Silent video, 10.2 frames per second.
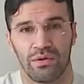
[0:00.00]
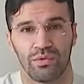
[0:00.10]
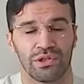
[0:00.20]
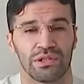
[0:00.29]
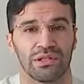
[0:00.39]

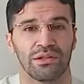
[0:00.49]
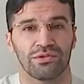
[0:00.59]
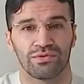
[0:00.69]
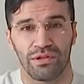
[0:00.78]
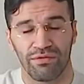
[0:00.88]
which is not
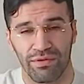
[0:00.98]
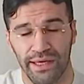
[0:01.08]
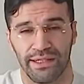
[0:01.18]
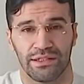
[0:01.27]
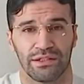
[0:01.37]

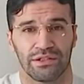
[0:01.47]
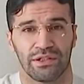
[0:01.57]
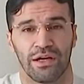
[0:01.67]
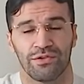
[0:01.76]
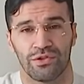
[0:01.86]
reflected
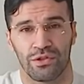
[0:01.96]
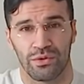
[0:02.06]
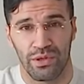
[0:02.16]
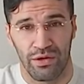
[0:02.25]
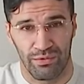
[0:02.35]

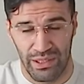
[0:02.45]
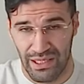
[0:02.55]
onto every